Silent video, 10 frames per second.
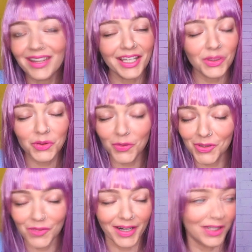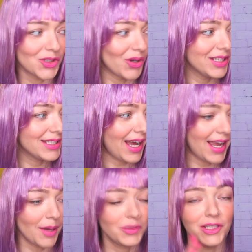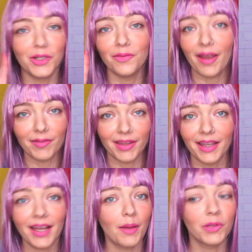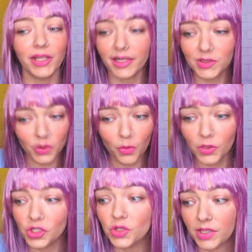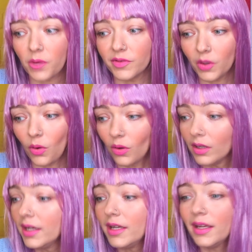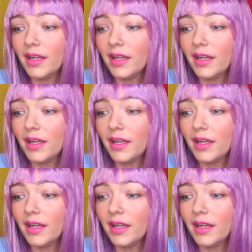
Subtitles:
thank you so much, Irregular Choice. I absolutely love everything. I'm gonna get so much use out of it all.